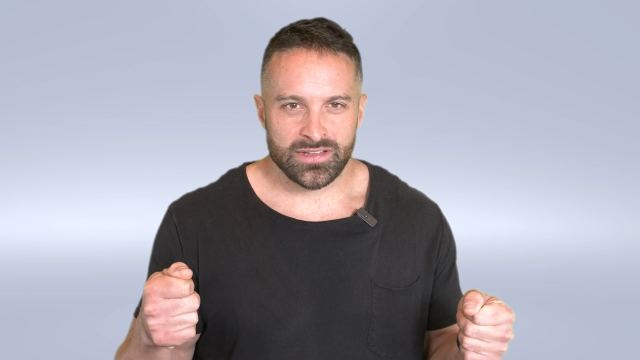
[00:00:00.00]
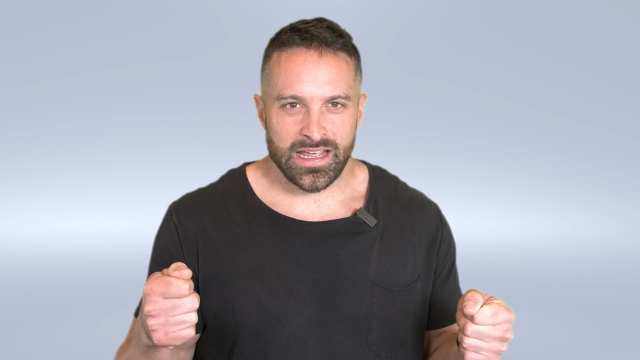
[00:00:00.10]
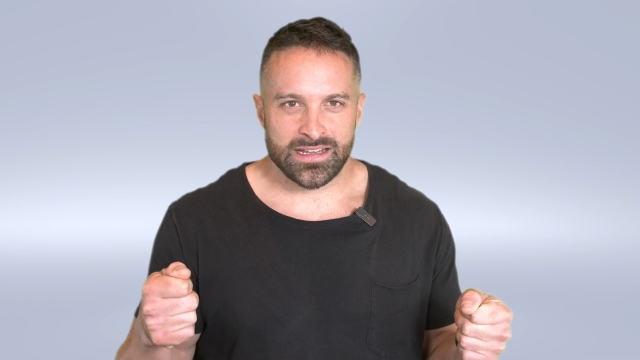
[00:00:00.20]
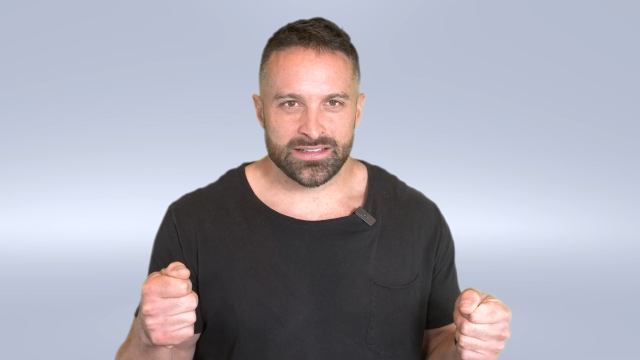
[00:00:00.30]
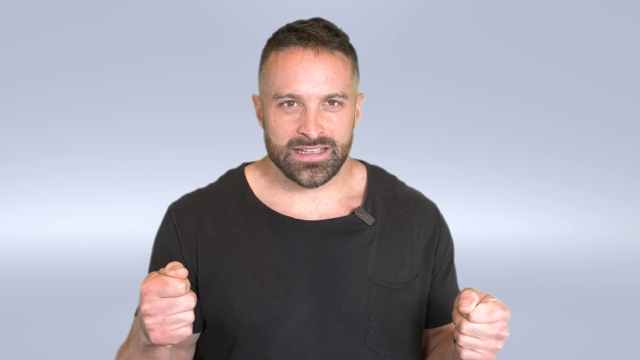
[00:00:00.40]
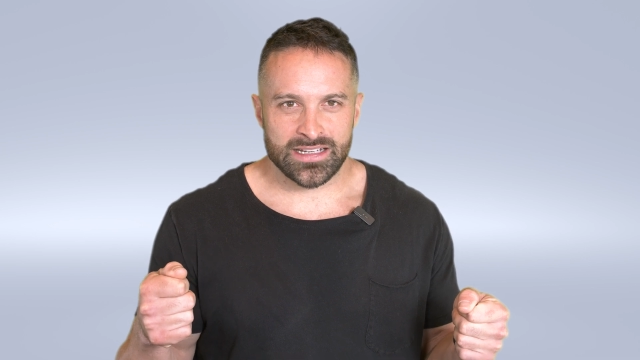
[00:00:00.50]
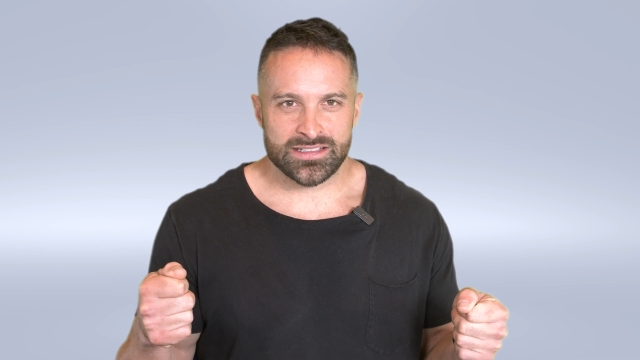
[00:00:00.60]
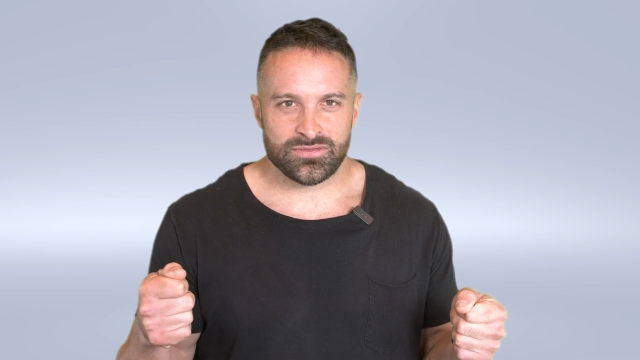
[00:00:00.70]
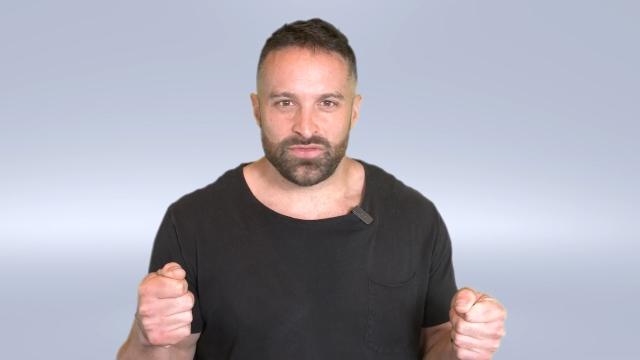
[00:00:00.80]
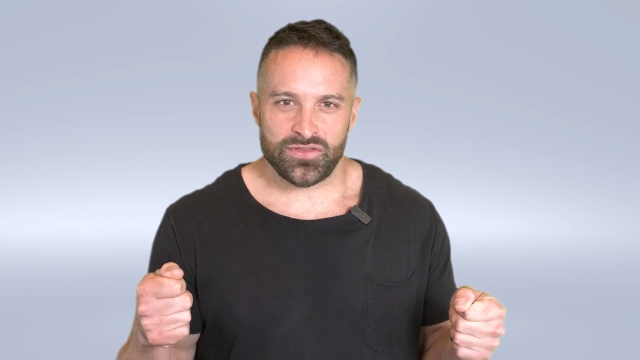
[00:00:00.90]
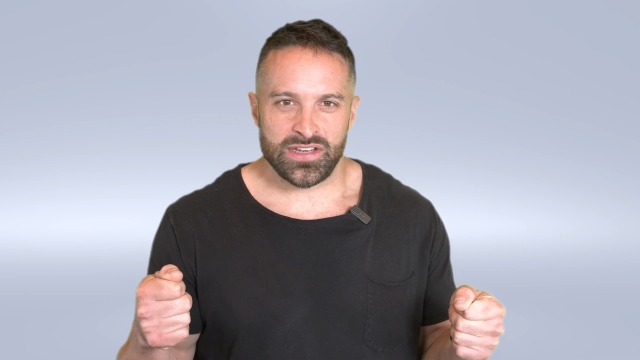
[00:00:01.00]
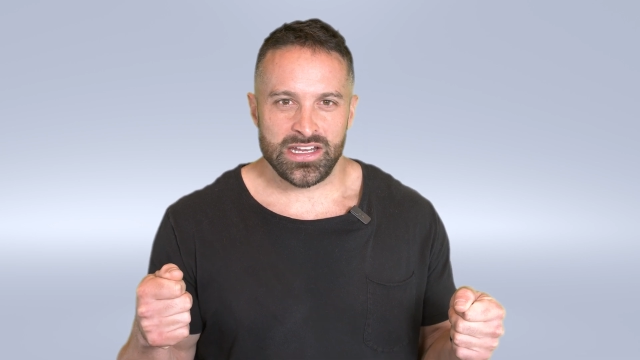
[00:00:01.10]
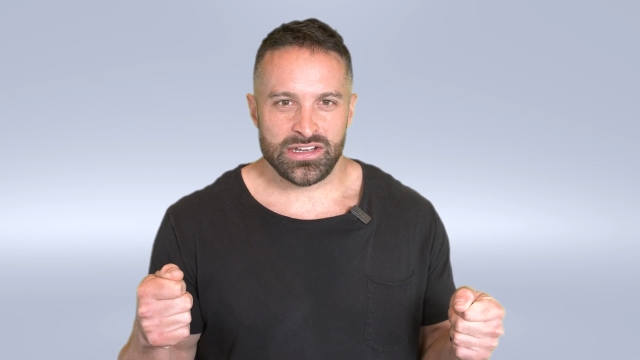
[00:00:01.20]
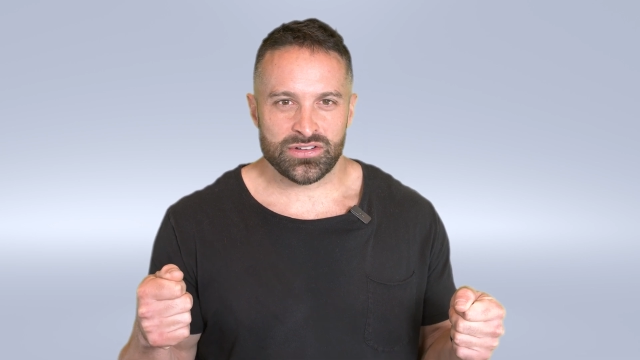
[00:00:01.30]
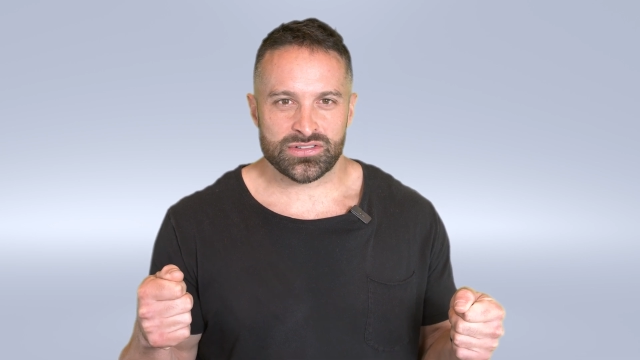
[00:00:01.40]
like like
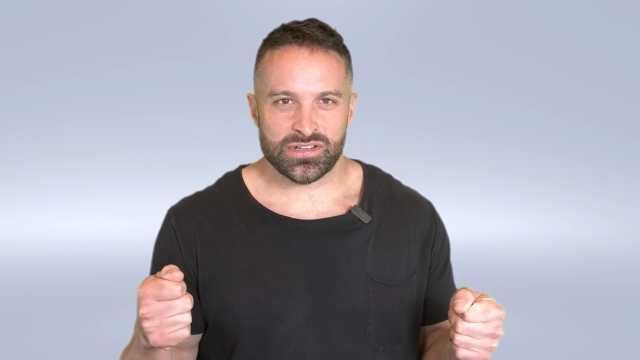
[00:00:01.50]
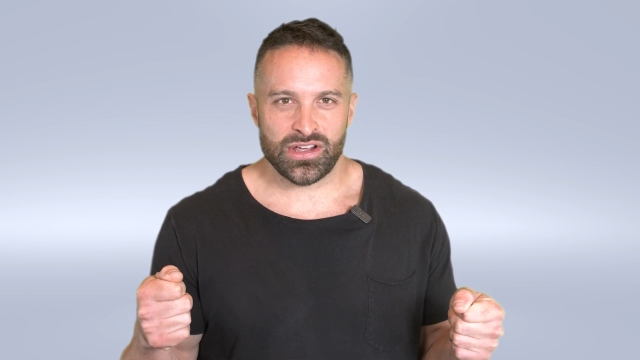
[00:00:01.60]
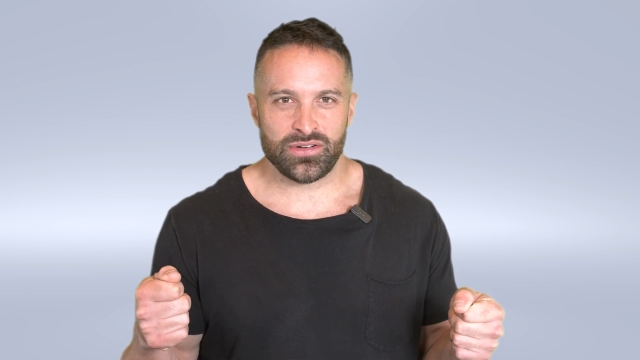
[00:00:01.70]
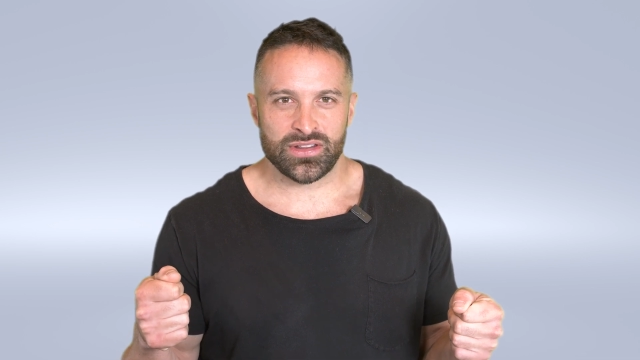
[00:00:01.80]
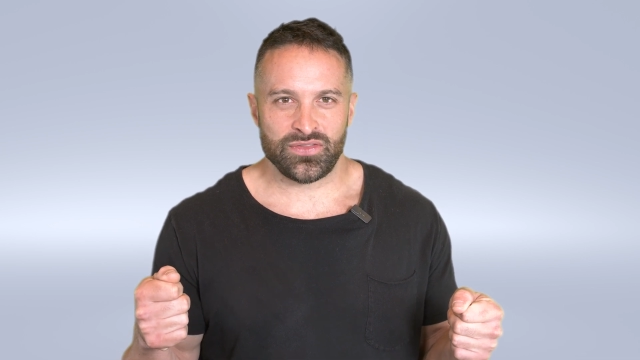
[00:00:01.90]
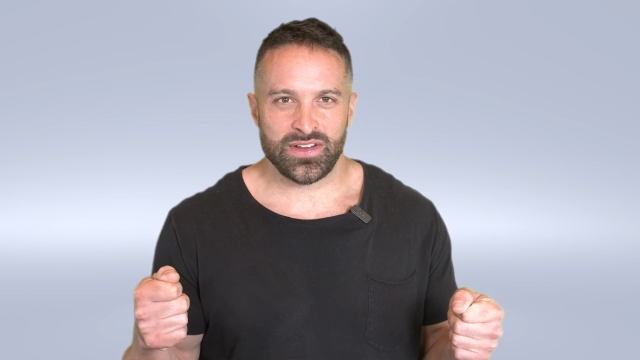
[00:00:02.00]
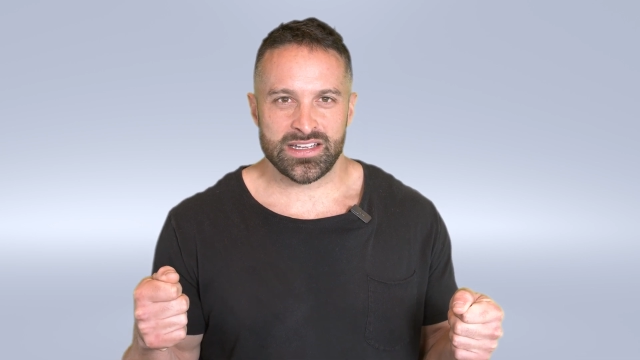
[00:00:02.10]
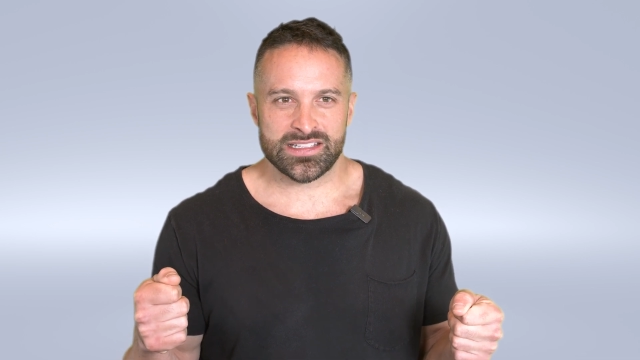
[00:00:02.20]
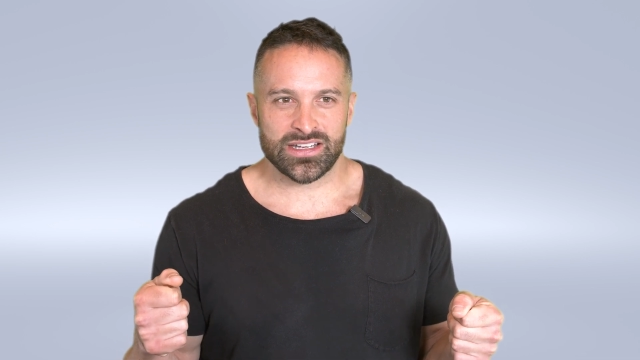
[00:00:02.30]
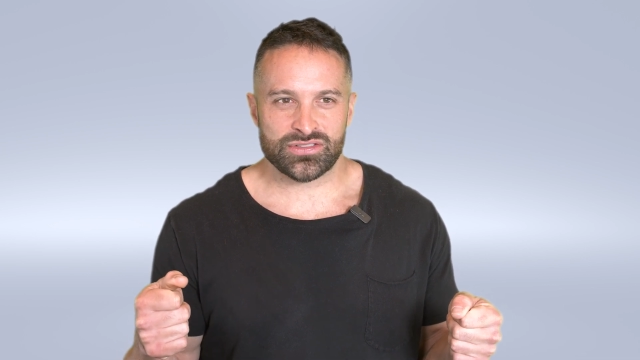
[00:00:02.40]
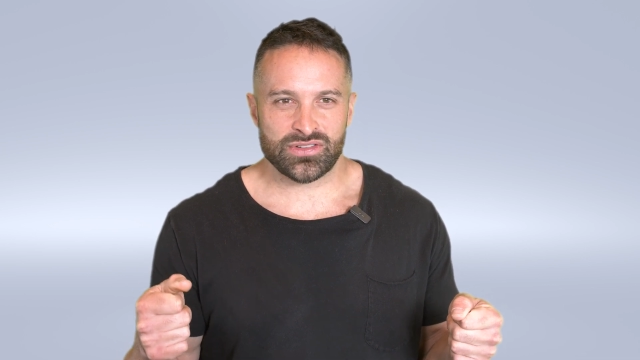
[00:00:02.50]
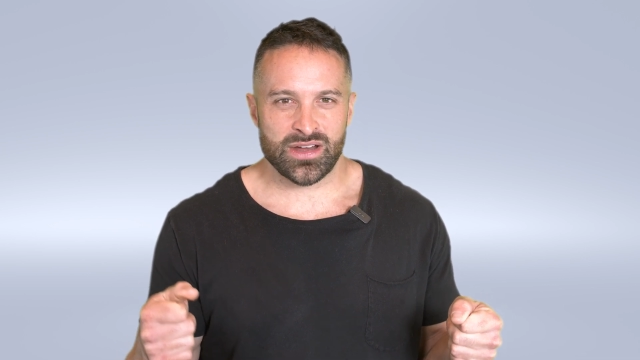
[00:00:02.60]
15 years ago in the fitness industry.